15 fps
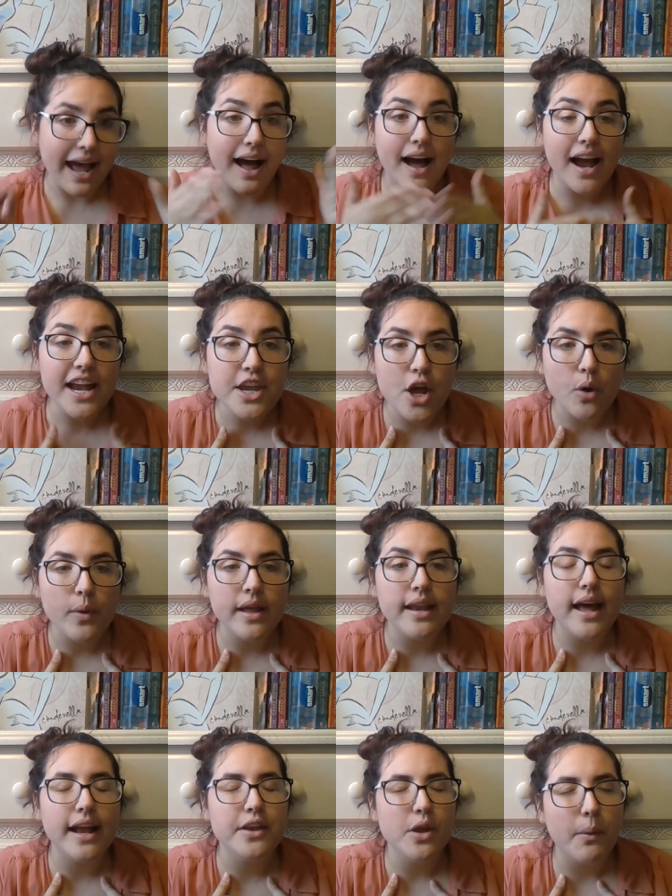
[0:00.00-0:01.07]
I know it.
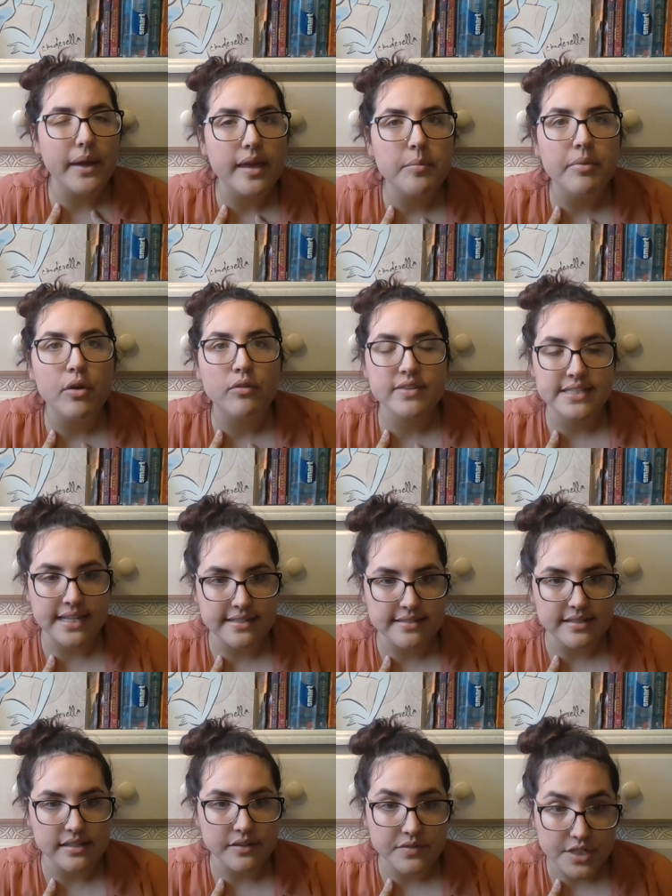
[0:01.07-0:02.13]
I know I can be
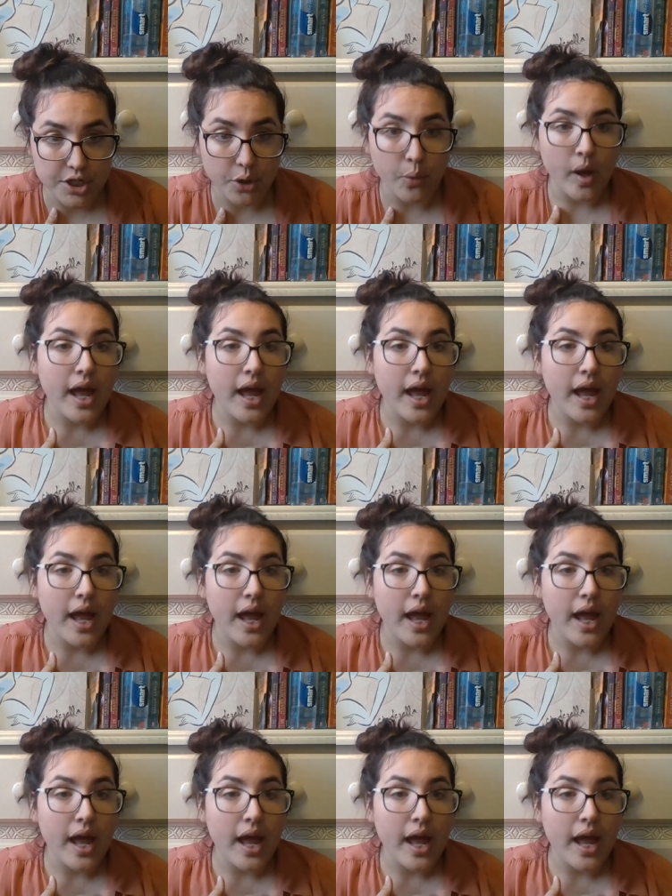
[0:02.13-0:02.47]
oversensitive too.